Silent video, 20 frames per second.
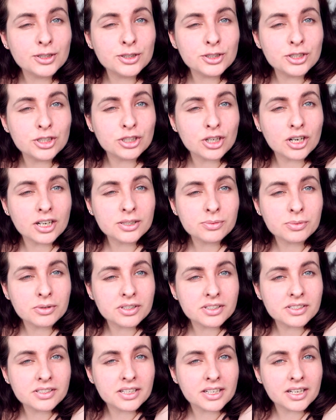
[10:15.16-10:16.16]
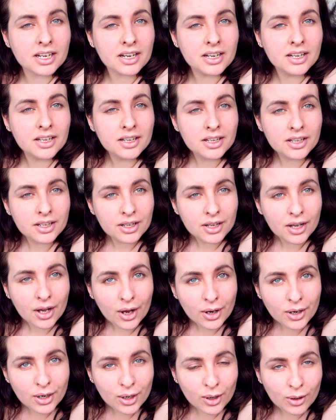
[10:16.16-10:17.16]
Do you guys wanna see a,
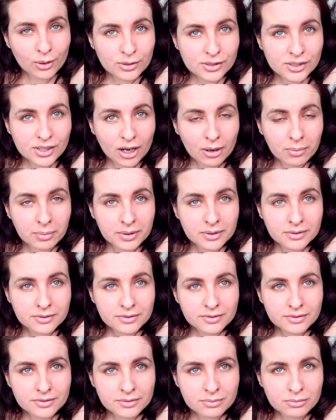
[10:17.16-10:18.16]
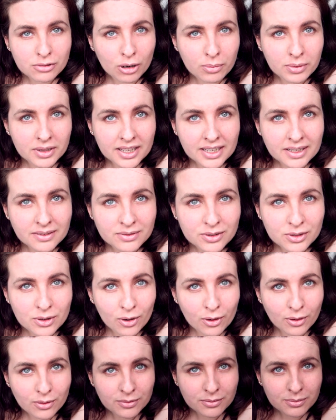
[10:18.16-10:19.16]
a close up? Probably
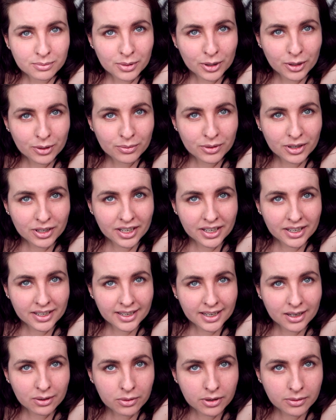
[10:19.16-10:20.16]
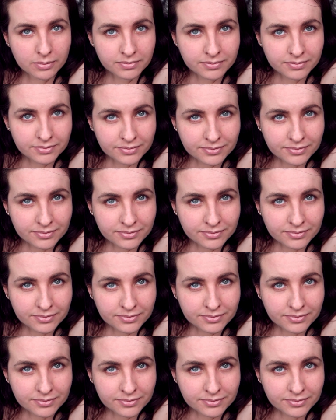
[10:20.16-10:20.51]
not, but you're gonna get one.